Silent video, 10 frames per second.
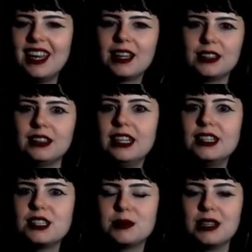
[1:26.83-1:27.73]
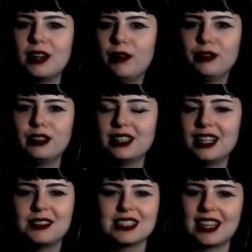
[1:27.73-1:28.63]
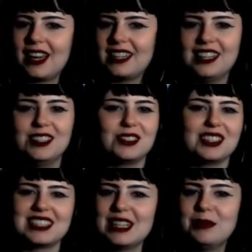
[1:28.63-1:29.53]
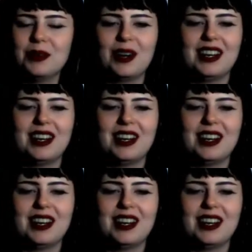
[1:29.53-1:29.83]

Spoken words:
needed to be comforted. I was like, I can't do this anymore.